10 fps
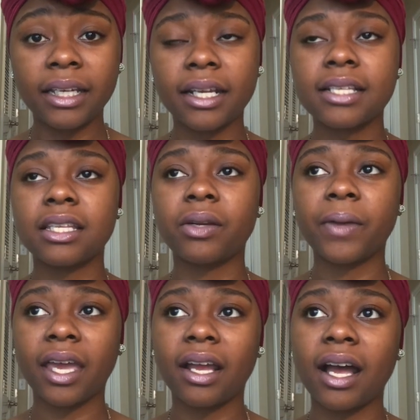And I said,
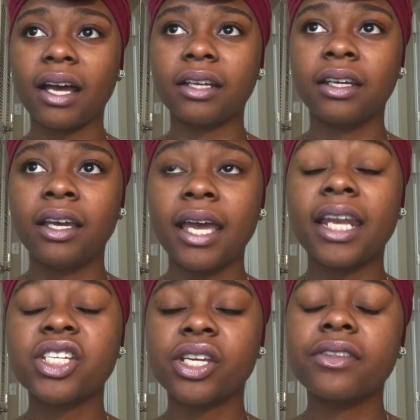okay, God.
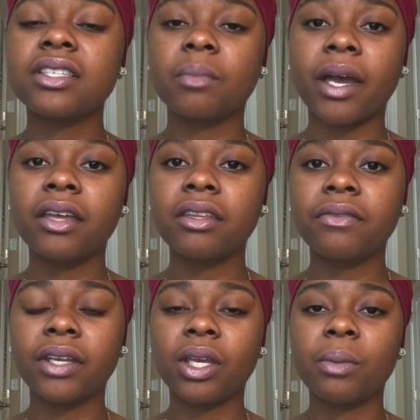And I shared this in my other
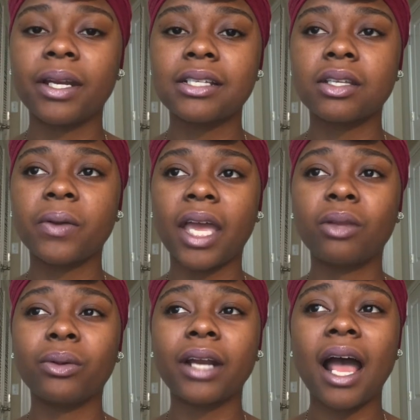video, but I said, okay,
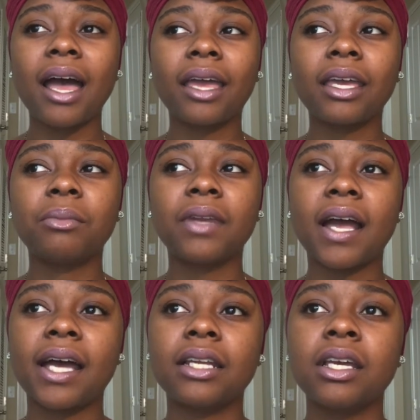Lord, I am
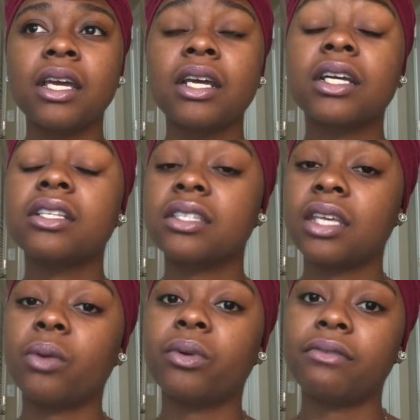not
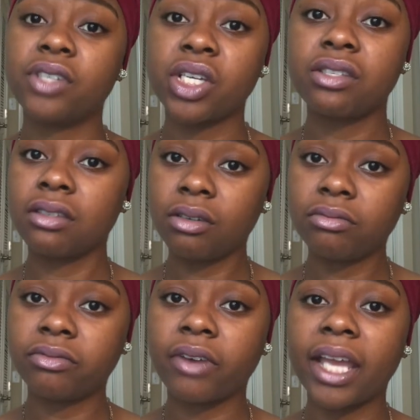content with just
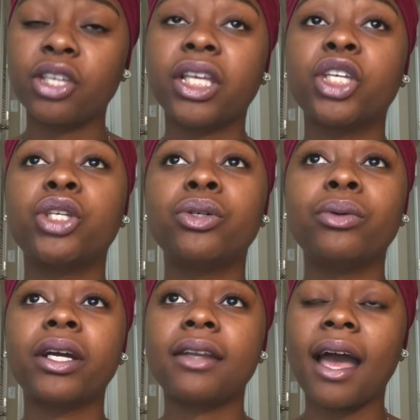you, right? Like,
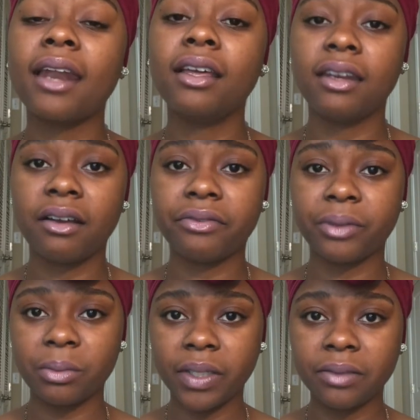you are not enough
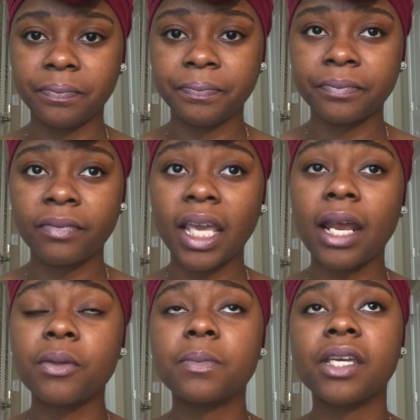for me. And
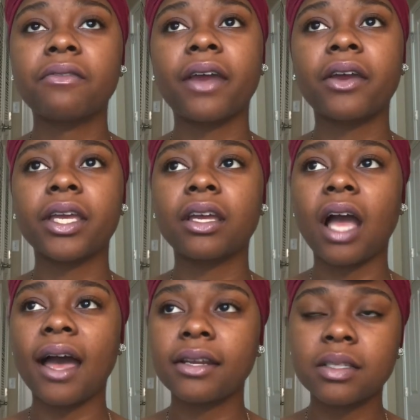I was being very
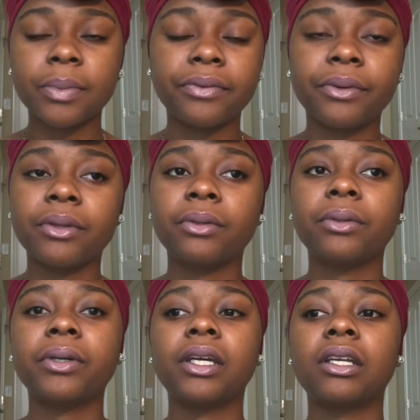honest before the
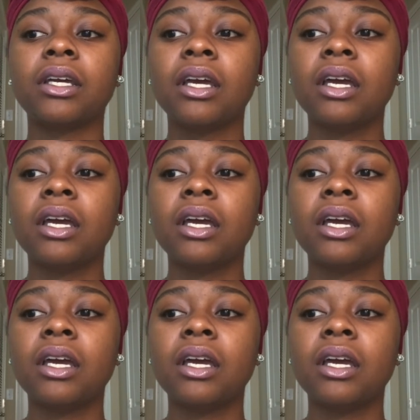Lord.